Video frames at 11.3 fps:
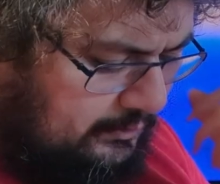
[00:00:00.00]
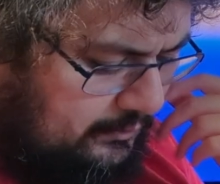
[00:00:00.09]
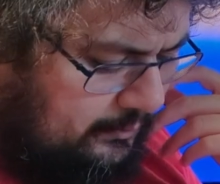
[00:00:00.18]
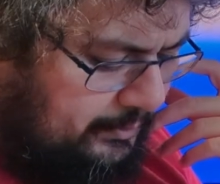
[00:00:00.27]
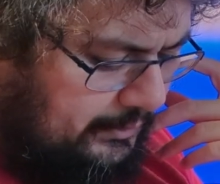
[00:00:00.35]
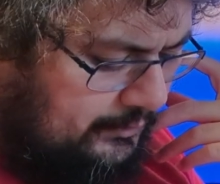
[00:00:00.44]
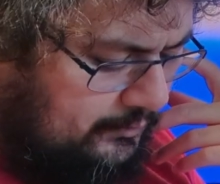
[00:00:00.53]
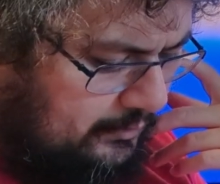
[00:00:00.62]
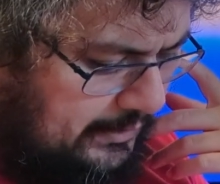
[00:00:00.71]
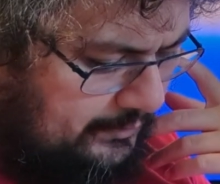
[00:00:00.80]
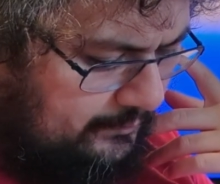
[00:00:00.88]
could be his
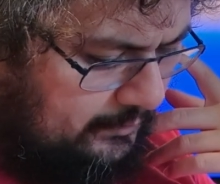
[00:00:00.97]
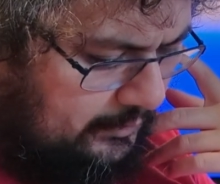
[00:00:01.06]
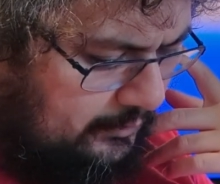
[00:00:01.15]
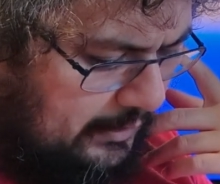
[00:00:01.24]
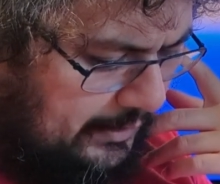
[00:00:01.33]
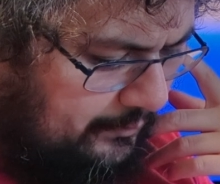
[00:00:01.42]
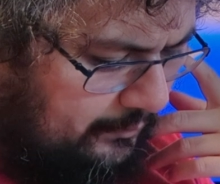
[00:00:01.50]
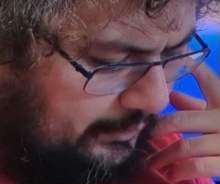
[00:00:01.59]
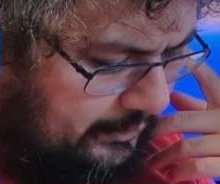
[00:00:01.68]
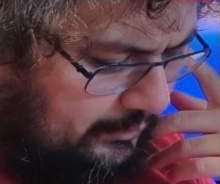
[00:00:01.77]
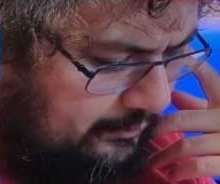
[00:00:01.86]
grand or uh,
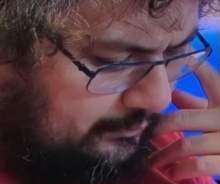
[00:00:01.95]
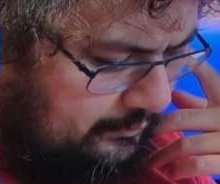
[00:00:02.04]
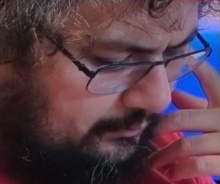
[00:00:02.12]
granddaughter.